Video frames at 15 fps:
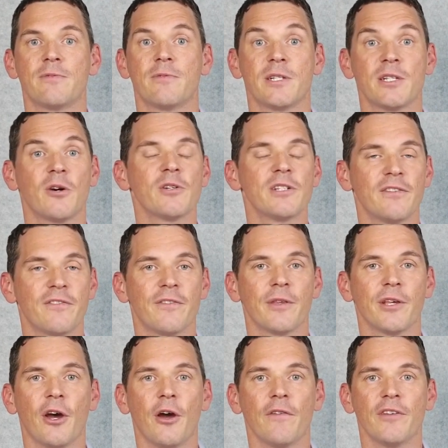resulting from the
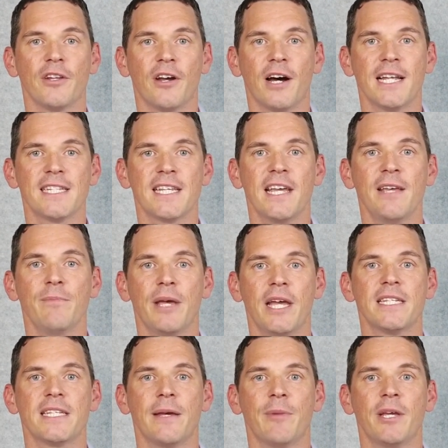COVID-19
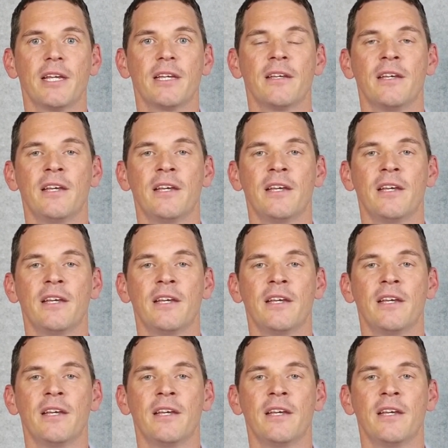pandemic,